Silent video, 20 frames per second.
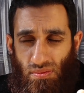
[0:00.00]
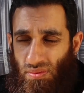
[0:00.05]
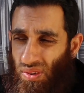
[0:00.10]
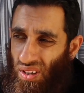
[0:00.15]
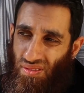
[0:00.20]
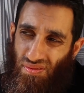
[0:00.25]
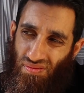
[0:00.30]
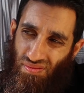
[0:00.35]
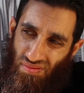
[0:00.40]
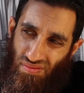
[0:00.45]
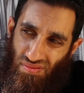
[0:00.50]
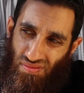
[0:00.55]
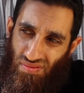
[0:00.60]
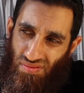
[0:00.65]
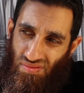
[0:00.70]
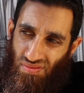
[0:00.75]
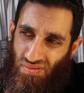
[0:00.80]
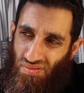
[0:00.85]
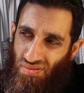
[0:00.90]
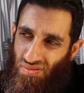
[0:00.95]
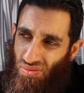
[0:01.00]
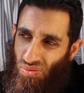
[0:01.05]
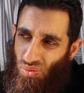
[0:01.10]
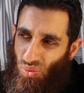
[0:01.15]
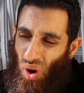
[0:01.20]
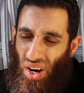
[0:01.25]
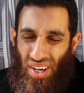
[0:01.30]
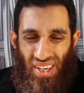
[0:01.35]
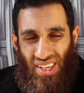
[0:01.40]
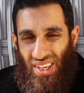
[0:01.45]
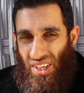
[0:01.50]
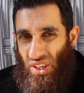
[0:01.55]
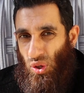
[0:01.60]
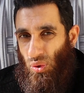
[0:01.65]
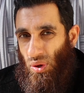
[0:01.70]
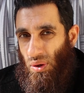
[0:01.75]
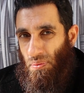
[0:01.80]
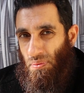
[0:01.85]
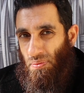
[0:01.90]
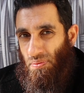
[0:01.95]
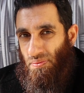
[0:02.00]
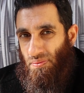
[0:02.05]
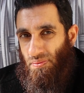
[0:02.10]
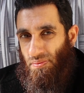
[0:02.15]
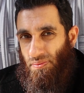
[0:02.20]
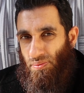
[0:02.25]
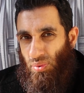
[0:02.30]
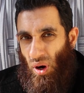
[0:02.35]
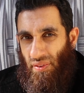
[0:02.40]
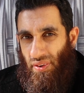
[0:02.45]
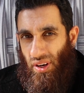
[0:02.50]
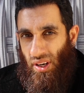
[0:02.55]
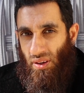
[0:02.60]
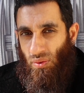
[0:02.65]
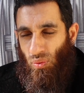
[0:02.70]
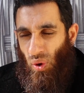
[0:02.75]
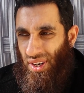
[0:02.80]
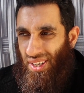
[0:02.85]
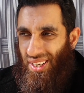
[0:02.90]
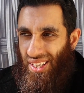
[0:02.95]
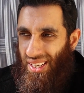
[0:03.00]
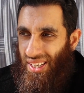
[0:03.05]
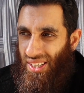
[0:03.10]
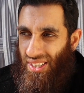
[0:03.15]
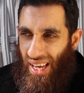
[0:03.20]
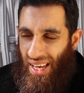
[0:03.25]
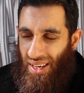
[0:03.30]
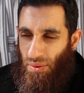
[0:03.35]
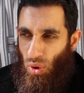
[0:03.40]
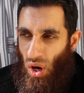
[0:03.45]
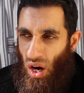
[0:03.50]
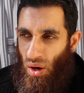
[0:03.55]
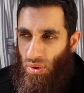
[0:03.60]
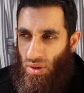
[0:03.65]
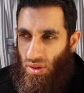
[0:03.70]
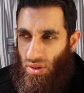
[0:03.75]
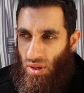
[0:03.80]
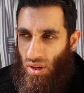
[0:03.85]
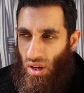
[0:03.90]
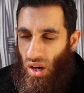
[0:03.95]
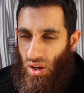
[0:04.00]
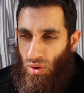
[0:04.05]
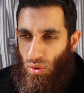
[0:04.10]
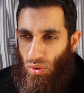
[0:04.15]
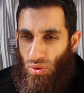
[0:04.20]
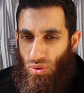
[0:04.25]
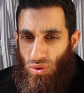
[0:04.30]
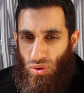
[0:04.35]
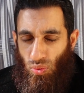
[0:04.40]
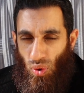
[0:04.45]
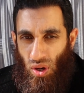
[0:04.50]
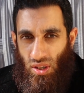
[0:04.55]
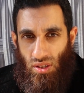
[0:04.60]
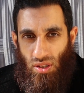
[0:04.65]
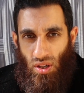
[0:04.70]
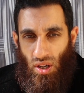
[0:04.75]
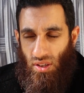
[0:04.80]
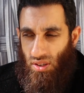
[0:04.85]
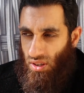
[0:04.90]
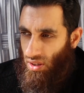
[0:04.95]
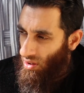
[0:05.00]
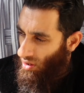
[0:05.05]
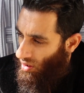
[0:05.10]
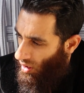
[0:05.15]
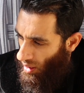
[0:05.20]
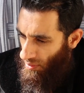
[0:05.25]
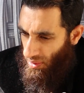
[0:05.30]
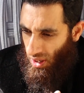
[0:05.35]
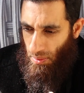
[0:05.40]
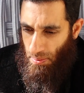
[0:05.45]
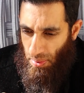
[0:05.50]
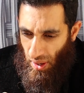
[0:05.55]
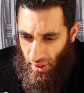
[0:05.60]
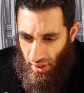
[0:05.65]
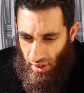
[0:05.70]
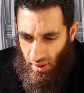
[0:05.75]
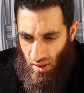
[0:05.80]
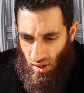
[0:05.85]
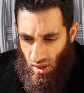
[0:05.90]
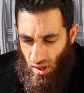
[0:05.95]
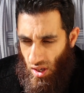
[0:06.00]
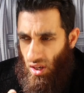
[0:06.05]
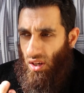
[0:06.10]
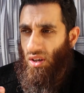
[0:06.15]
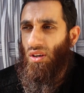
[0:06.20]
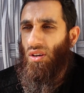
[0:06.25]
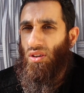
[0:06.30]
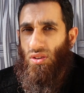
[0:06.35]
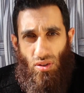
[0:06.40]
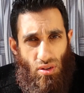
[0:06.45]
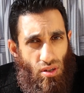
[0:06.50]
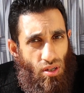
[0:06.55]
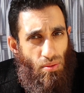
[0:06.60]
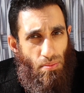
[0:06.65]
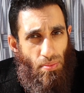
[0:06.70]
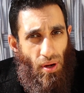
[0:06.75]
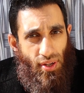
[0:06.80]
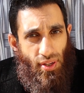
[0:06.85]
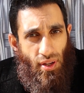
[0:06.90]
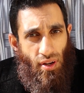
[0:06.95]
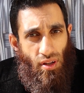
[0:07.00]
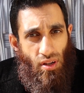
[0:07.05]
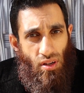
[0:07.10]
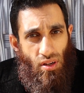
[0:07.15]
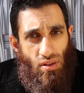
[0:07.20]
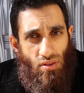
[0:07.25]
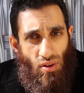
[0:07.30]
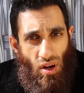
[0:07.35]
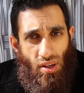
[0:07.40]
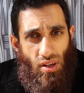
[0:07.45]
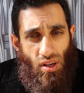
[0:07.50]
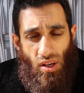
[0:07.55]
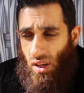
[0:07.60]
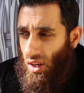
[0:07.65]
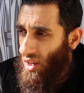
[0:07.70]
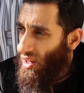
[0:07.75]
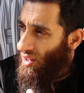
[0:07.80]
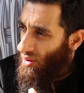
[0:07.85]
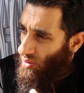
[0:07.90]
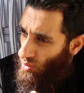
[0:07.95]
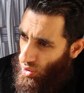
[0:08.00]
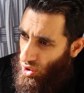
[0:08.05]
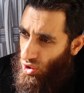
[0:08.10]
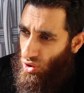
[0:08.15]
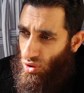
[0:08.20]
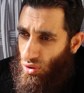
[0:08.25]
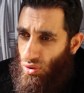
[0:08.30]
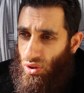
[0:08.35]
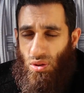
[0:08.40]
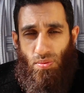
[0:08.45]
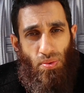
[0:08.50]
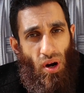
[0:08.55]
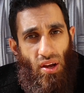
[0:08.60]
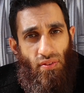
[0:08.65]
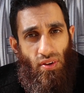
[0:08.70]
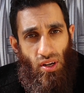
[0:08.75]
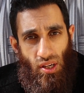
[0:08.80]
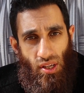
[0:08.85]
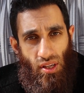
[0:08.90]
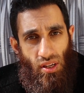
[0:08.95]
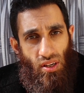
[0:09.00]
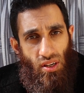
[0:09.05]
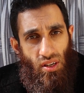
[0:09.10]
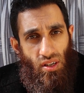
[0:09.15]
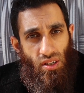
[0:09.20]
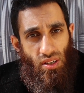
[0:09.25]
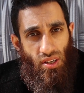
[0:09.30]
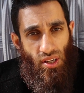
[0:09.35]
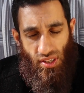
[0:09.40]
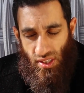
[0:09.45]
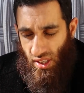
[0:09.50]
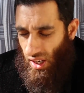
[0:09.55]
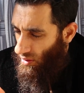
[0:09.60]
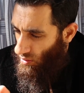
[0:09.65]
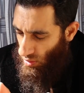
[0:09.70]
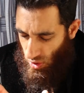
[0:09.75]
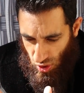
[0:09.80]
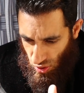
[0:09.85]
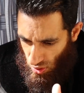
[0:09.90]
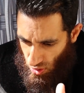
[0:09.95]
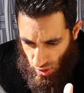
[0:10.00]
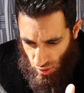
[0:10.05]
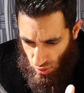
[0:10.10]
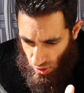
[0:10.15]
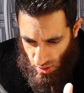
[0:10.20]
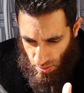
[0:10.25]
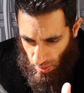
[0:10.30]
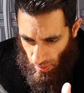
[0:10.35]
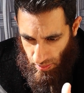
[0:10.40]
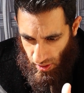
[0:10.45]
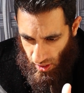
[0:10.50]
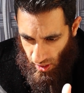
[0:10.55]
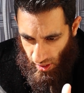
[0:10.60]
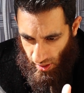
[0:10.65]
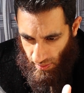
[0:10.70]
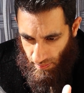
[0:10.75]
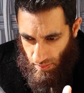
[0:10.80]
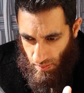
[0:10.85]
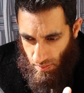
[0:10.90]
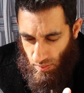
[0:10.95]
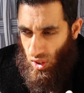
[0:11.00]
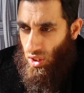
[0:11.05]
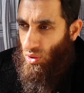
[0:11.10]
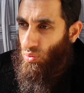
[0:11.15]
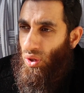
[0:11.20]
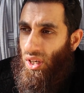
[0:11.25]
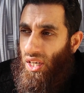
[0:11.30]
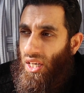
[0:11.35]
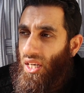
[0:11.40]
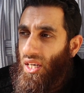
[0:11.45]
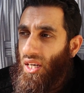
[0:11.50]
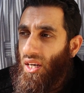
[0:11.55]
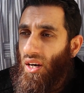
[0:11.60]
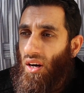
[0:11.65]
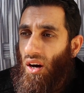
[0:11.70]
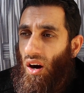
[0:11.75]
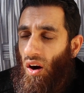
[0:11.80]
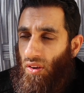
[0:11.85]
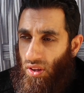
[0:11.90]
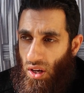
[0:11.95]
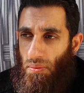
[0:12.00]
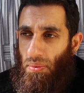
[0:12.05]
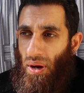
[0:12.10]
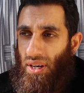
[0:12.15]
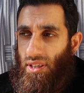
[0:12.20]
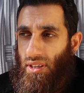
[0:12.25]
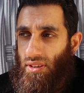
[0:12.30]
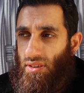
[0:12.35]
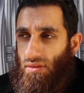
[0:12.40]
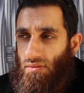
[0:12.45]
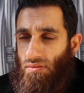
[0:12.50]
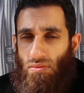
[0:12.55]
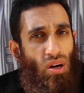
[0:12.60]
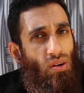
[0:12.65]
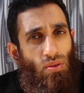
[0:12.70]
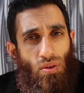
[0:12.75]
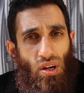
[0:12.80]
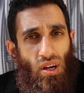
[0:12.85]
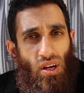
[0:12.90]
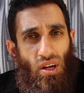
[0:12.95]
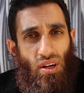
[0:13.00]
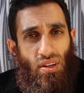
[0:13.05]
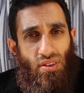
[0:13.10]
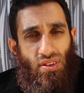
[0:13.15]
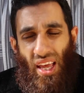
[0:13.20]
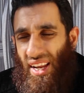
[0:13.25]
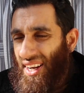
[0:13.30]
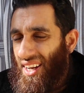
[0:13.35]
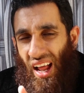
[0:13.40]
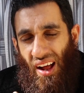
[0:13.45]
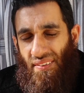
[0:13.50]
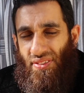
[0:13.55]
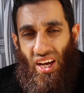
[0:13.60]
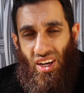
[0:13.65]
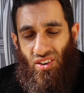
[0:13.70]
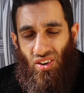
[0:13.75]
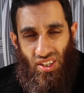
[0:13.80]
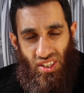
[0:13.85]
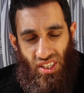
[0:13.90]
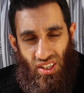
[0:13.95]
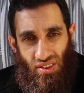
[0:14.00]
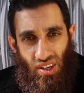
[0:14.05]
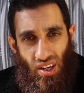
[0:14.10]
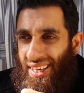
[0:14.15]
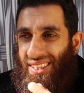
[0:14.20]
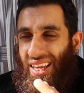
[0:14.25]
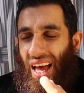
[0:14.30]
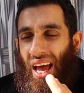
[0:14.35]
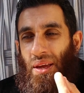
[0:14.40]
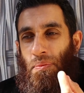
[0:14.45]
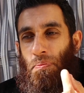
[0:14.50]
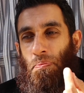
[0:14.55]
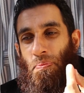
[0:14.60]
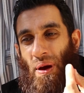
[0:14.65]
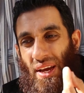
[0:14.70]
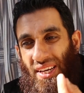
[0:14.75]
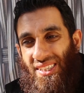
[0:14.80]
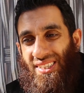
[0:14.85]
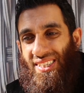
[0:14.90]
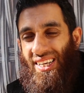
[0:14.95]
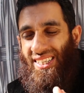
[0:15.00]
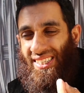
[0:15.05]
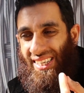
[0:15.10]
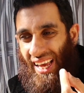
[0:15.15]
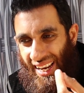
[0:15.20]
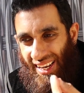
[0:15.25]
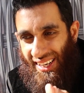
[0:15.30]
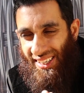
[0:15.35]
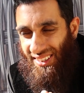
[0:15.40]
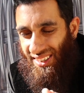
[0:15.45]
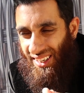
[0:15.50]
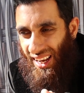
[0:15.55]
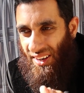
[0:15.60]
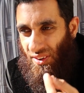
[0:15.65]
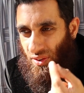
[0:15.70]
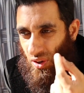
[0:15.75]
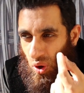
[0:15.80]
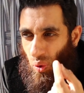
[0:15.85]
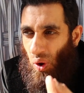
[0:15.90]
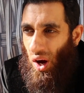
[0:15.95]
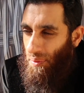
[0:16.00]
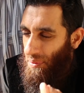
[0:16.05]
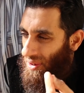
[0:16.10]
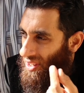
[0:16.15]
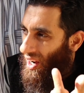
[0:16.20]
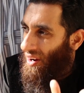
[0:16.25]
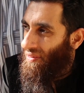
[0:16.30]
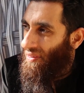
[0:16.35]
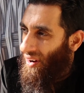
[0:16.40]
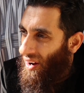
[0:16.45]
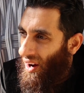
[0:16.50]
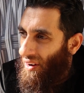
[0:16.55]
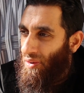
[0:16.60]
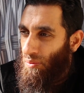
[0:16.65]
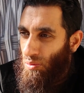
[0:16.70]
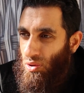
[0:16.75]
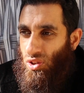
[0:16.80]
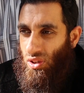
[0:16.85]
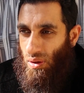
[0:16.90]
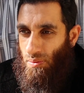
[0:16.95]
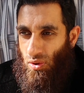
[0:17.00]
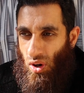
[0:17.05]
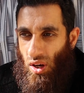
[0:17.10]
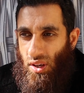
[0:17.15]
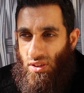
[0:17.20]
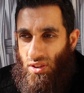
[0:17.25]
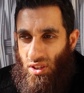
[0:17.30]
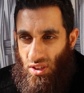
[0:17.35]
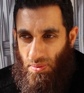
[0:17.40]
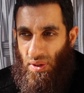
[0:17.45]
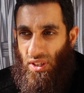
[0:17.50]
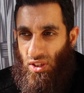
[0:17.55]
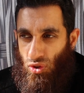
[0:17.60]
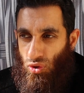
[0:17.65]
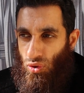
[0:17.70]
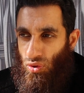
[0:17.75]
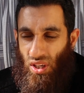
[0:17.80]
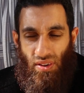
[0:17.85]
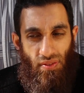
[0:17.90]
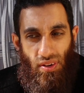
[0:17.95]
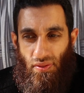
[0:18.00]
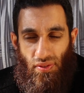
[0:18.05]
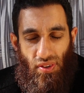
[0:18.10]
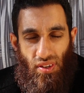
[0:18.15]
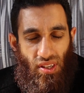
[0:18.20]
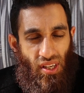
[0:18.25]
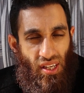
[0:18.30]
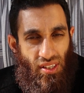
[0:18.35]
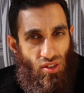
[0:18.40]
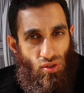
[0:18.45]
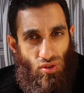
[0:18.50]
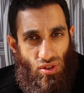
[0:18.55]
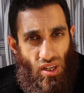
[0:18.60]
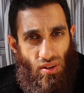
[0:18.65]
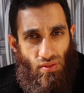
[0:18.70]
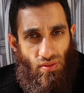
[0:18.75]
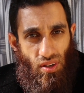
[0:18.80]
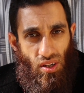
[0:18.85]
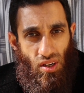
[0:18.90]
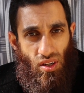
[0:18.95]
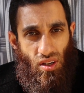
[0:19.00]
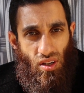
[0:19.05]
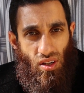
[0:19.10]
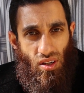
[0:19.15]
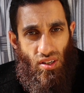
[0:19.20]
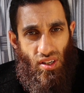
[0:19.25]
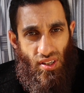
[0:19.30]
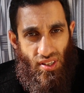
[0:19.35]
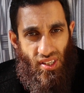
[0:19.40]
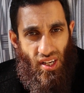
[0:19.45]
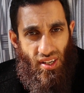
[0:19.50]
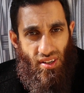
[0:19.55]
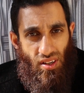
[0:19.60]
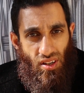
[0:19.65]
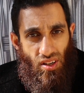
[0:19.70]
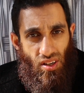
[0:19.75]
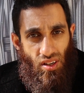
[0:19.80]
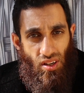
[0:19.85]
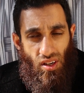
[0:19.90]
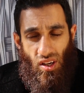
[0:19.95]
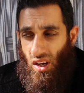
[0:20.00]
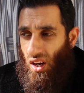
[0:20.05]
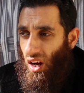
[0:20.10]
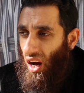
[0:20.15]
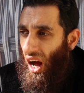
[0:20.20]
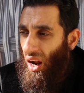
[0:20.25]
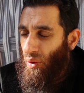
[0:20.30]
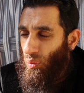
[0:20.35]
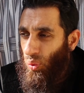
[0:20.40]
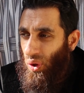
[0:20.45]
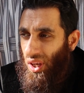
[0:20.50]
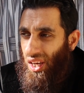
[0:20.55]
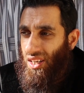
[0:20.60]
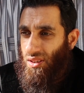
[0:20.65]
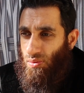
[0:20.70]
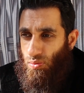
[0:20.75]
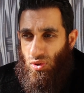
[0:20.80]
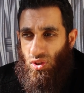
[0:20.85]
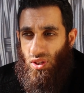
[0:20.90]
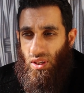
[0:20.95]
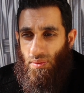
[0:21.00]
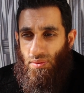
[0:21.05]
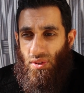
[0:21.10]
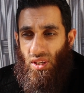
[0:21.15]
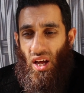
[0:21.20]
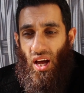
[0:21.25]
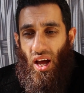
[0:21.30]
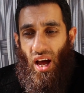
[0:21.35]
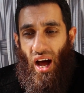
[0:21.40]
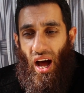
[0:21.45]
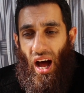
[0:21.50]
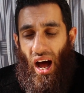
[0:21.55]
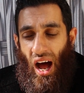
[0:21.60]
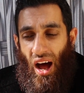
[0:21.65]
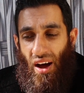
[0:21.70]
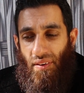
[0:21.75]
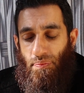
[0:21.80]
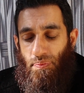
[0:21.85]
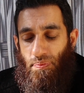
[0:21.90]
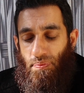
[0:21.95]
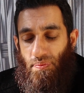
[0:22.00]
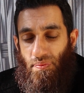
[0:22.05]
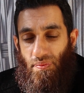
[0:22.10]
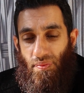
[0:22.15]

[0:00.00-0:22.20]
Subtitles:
But why didn't he do it privately? Why didn't he take Muawiyah radhiallahu anhu to one side and say, you know, I'm a companion, you're a companion, right? We should do this privately. You understand? We shouldn't do this publicly because we are the companions. No, they didn't have that criteria. It's a basic tenet and a requirement of a Muslim, right? To speak the truth, even if it's against yourself. You understand? And we as Muslims have